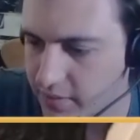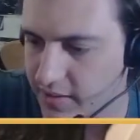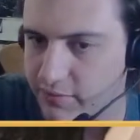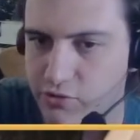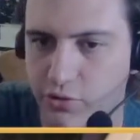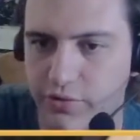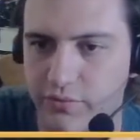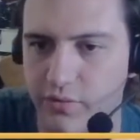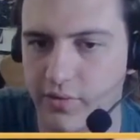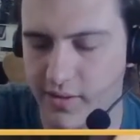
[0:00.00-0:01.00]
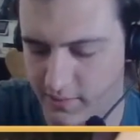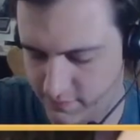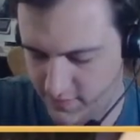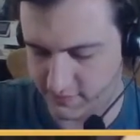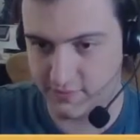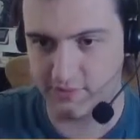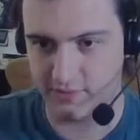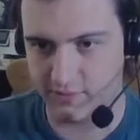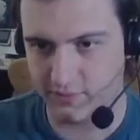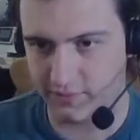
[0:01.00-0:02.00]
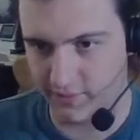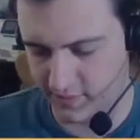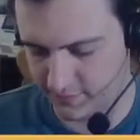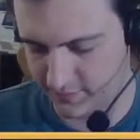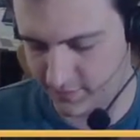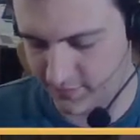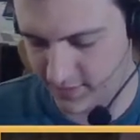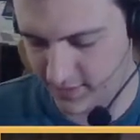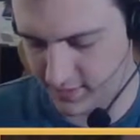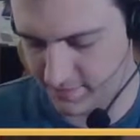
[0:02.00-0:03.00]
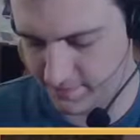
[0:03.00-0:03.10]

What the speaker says: can have a shorter ruined end piece just sort of on this part right there.